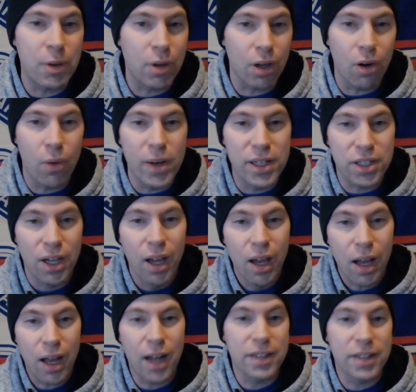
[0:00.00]
You could always
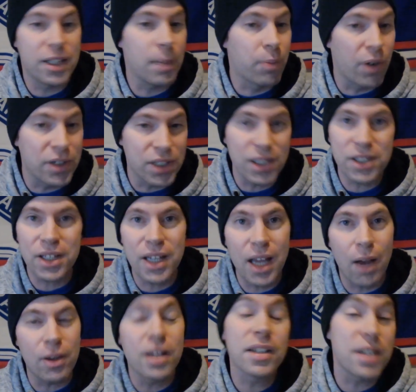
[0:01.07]
take Brodzinski
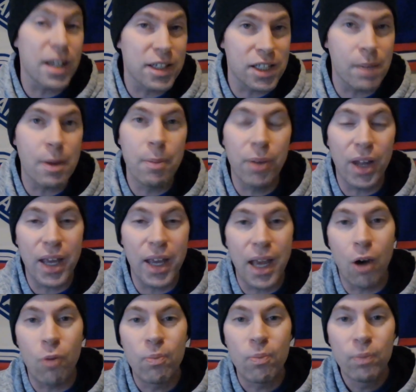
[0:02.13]
out. You could take Sammy Blay
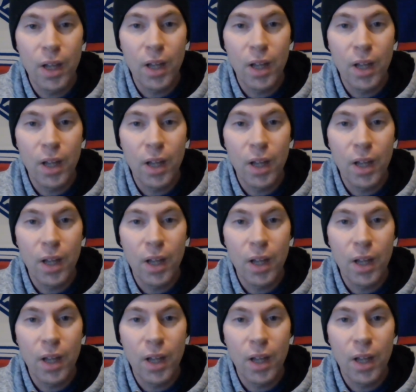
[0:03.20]
out.